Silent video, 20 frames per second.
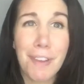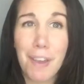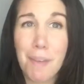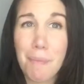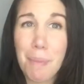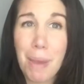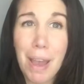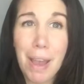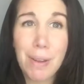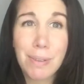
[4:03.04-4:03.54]

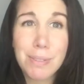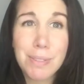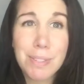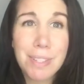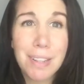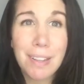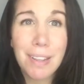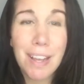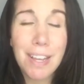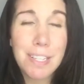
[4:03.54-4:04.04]
5 pounds
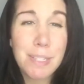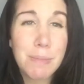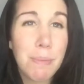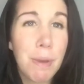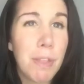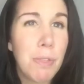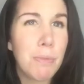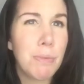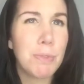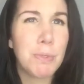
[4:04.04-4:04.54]
in the last
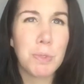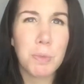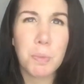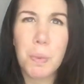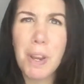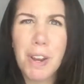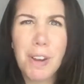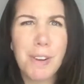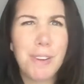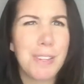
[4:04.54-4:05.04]
month, which is
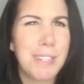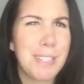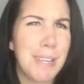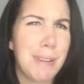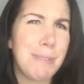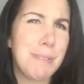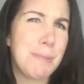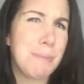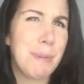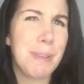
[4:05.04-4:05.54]
weird because
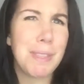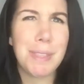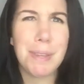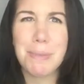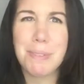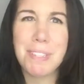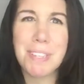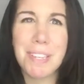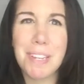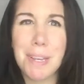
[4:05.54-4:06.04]
that was a month I
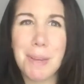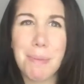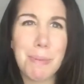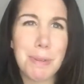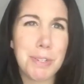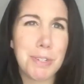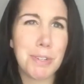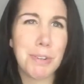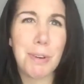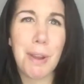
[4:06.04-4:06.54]
was eating a
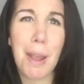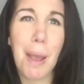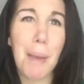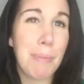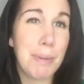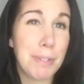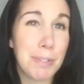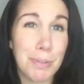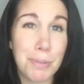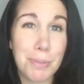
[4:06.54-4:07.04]
bunch of
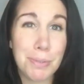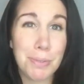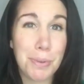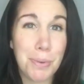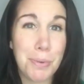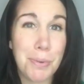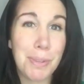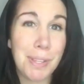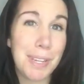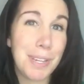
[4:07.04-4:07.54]
crap. I don't
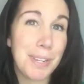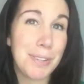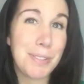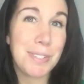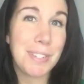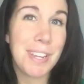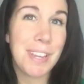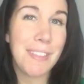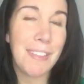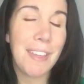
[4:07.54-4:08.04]
totally
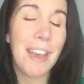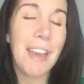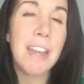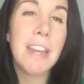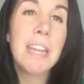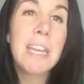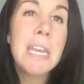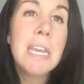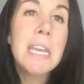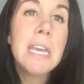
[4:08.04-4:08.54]
understand that.
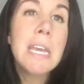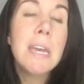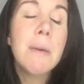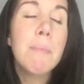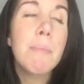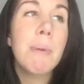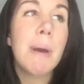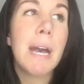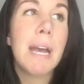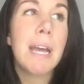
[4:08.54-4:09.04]

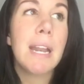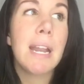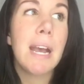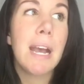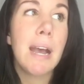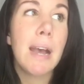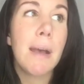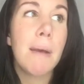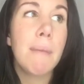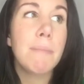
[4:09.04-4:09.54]
But
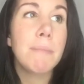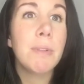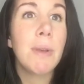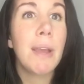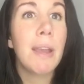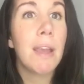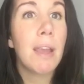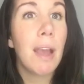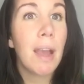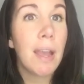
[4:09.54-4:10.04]
so
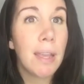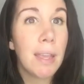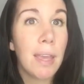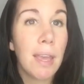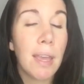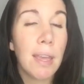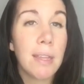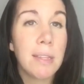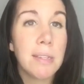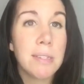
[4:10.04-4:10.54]
I
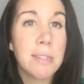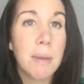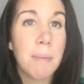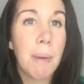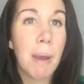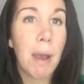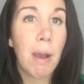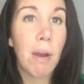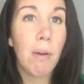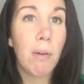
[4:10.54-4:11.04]
gained
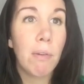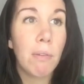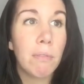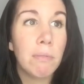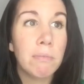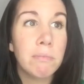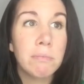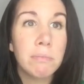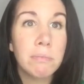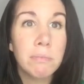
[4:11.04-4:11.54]
about
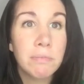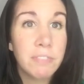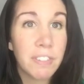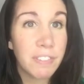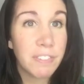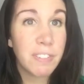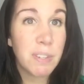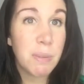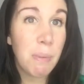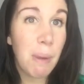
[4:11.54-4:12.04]

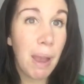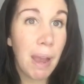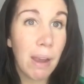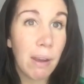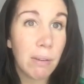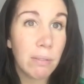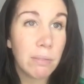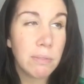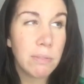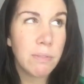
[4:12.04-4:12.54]
50
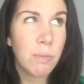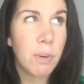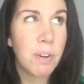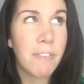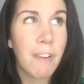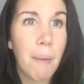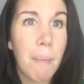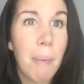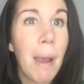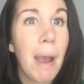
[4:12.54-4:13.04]
pounds,
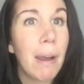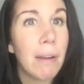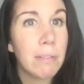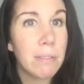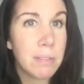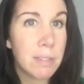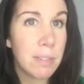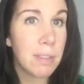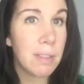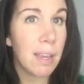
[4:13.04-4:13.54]
45
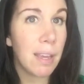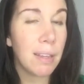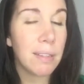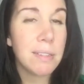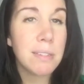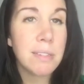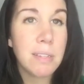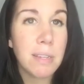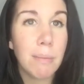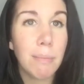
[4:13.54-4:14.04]
pounds in the
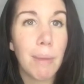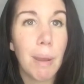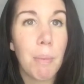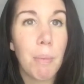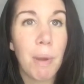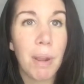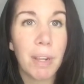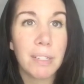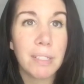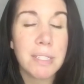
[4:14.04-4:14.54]
end in my
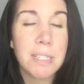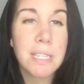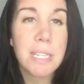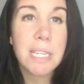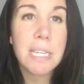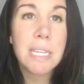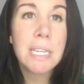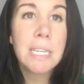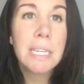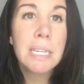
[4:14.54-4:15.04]

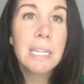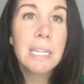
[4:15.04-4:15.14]
pregnancy.